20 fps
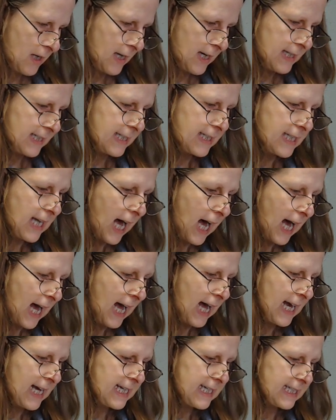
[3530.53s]

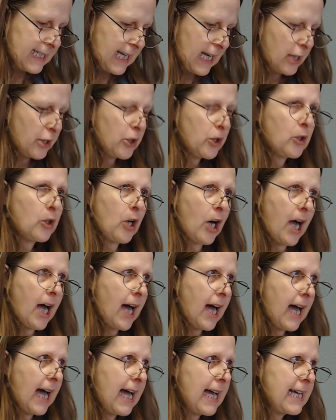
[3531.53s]
sighs and
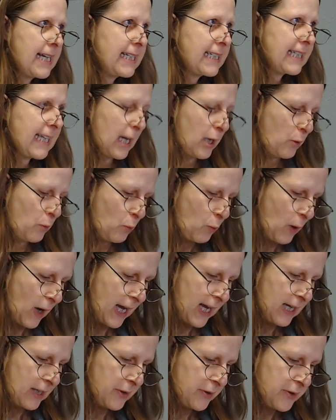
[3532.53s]
cries and
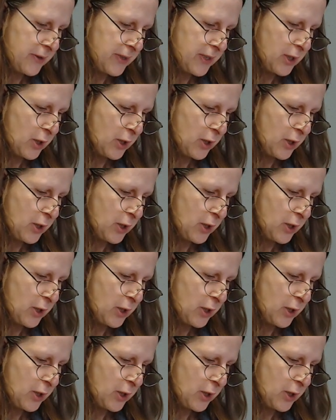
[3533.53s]
wails